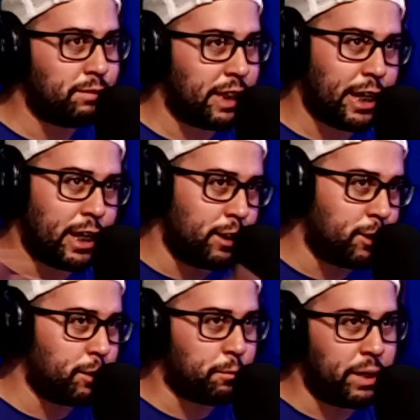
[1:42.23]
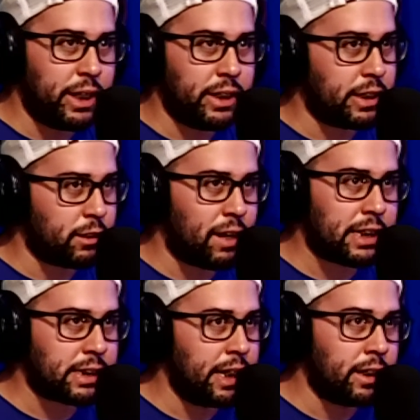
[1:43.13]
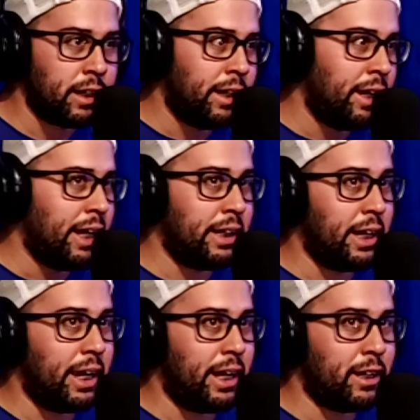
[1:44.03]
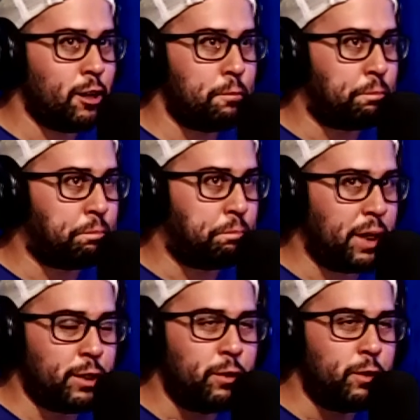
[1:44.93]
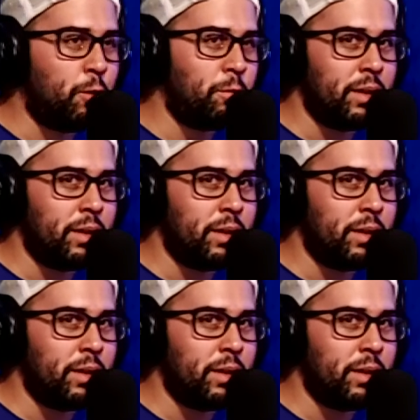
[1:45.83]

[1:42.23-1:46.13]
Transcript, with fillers: They get into the ring, they get their ass kicked, and then, but you don't.